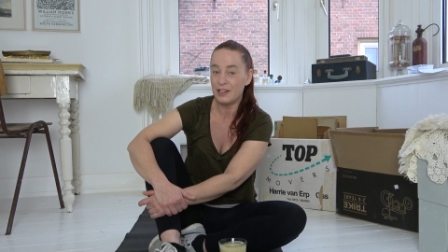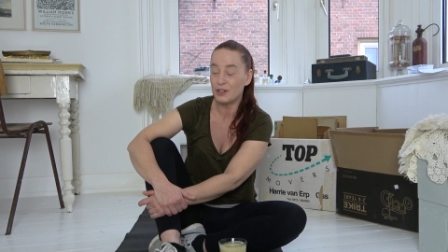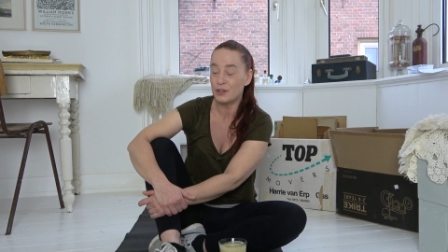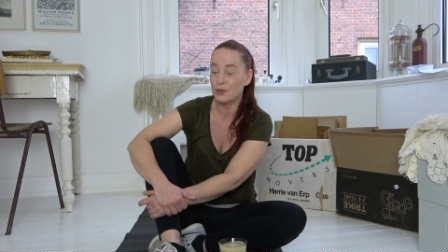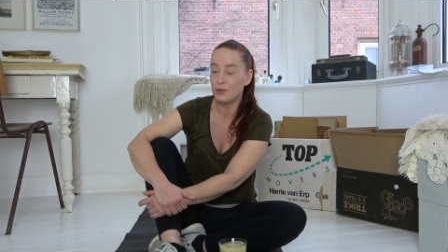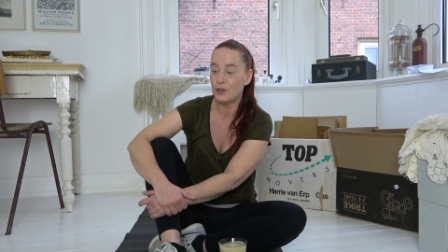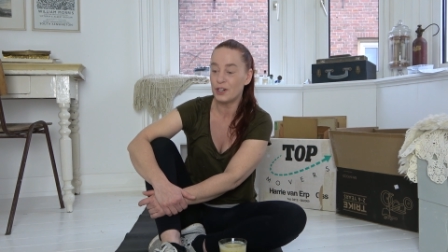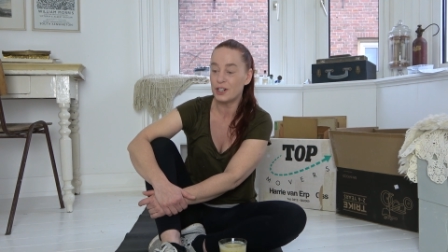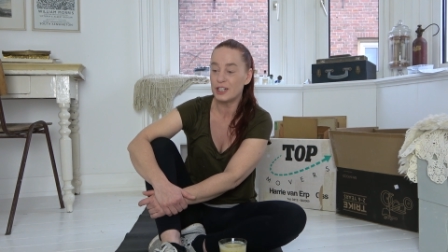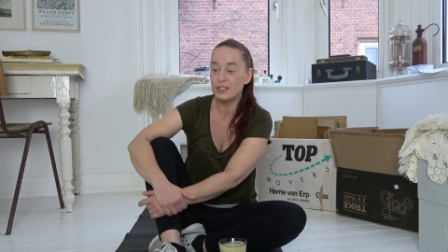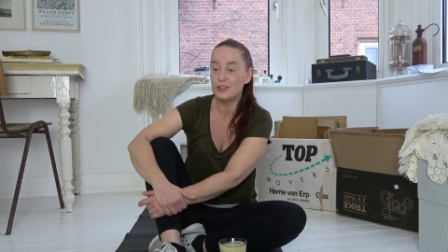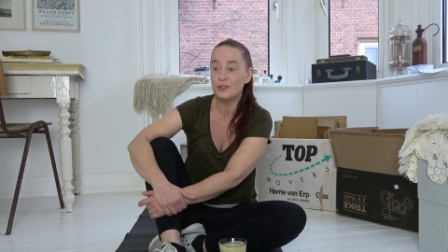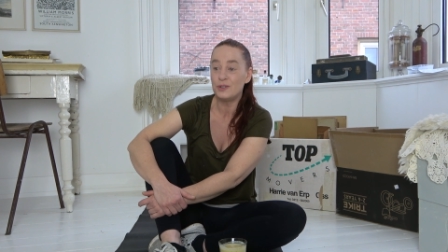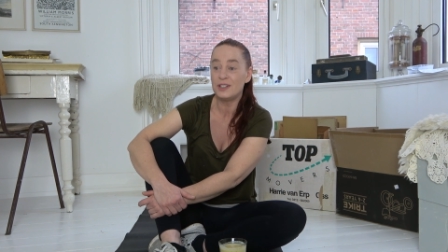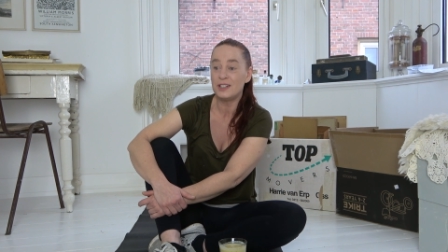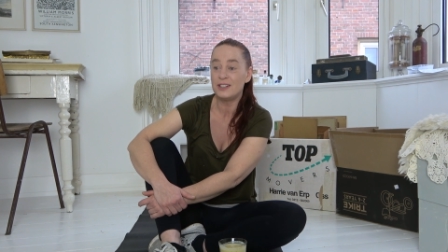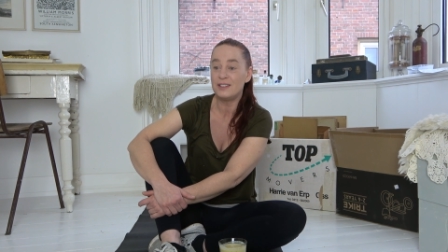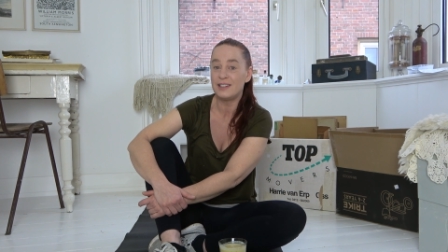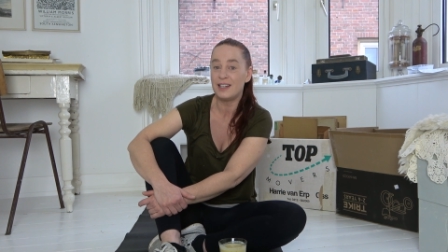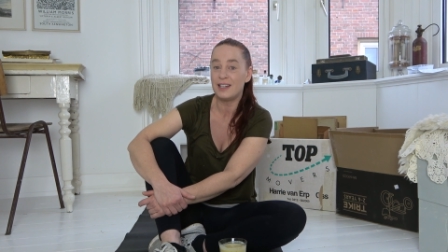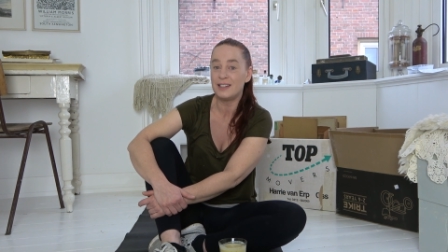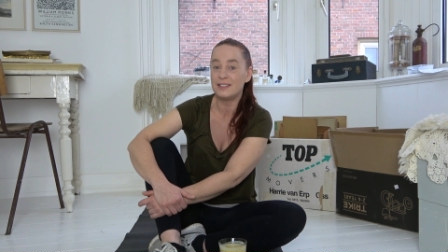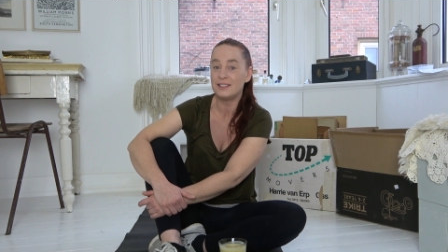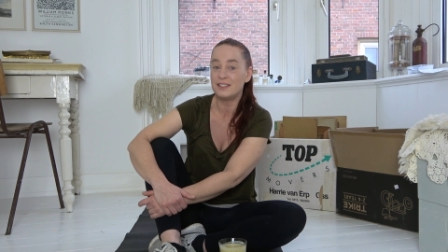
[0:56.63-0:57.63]
According to the
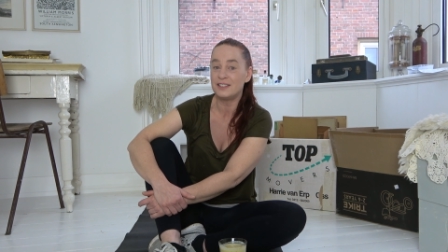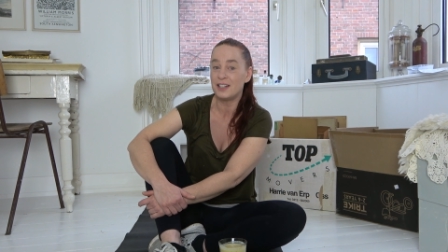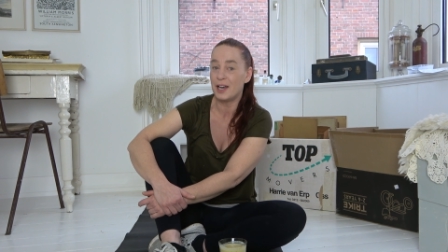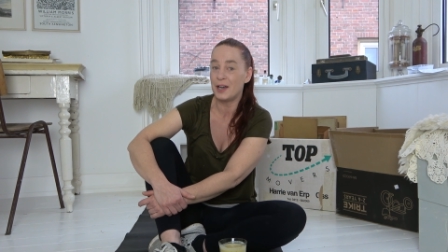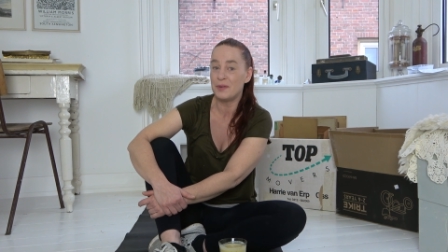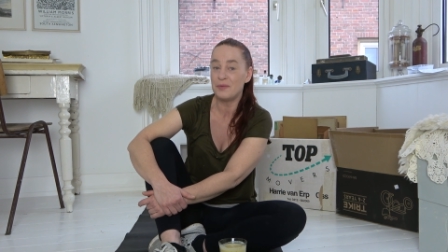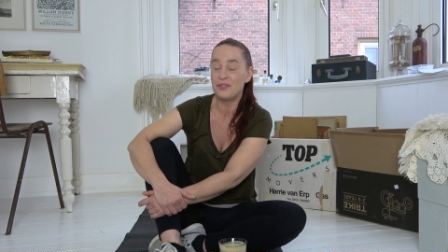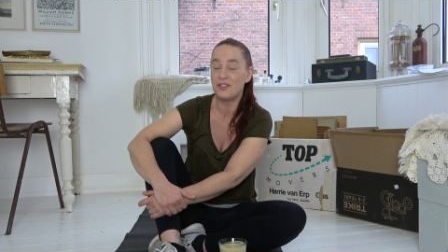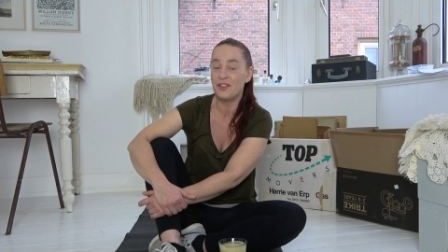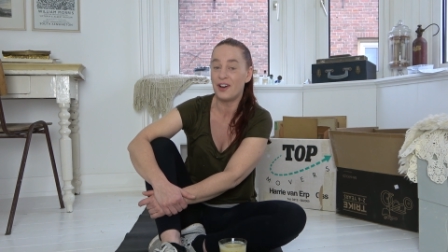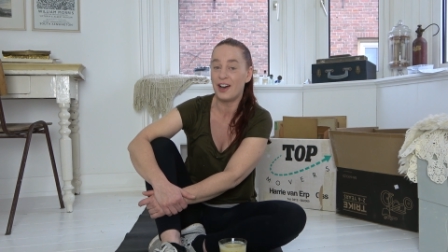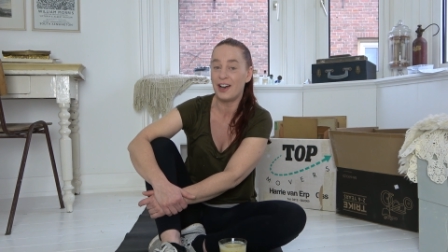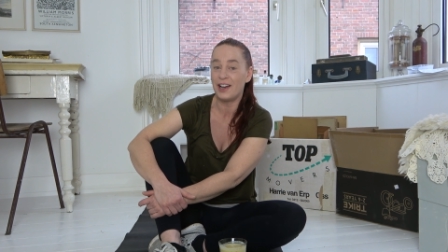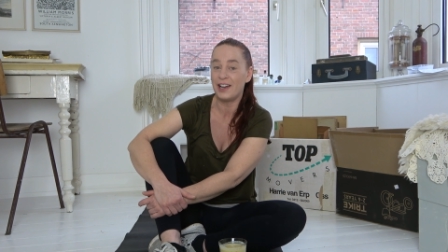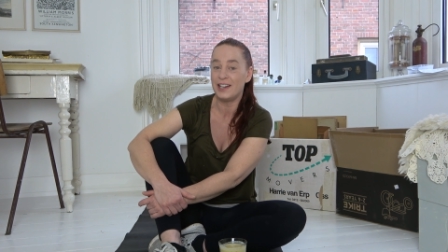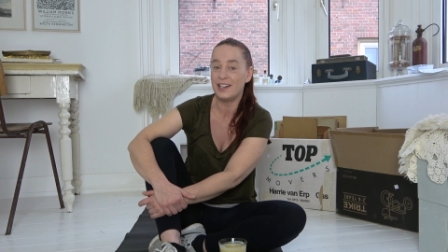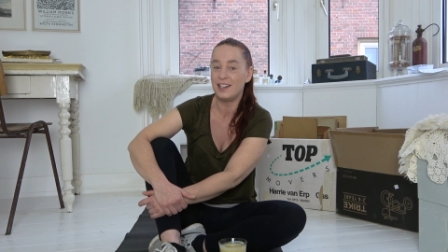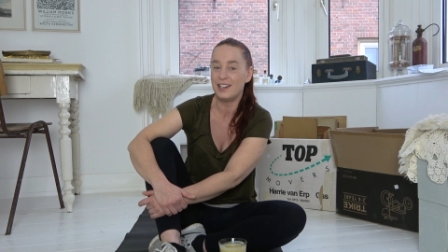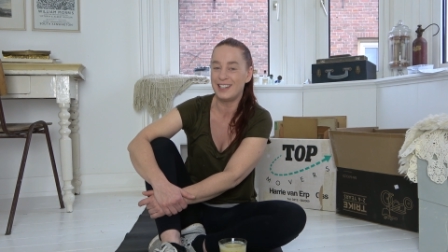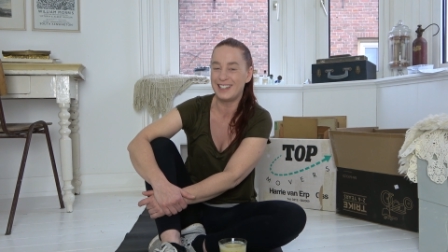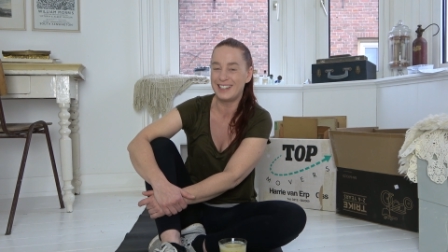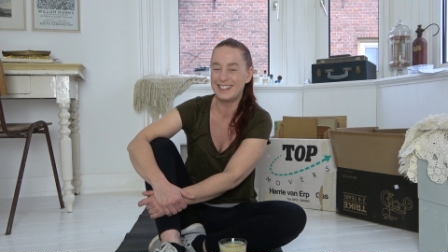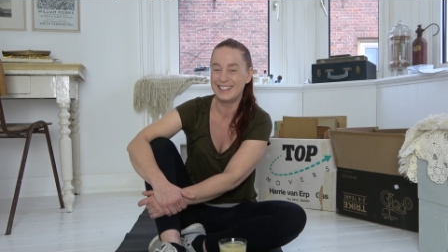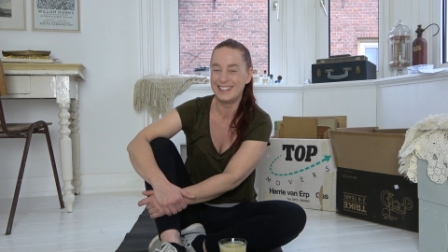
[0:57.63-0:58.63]
test, I'm
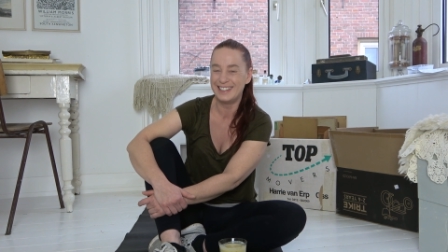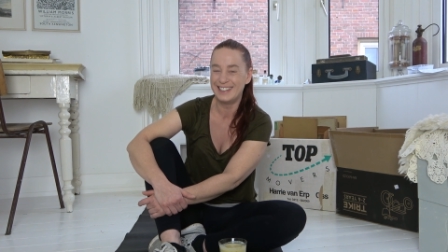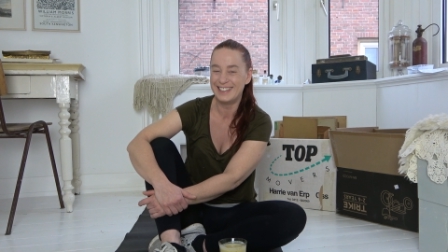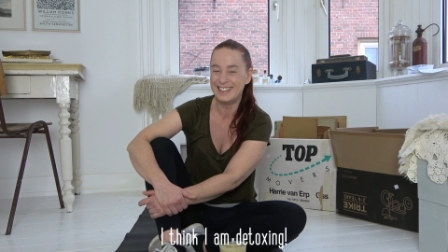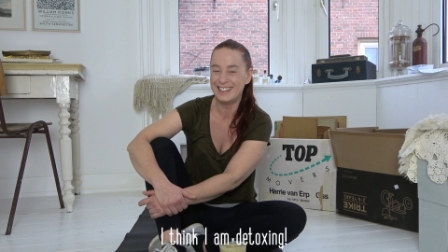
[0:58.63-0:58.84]
fine.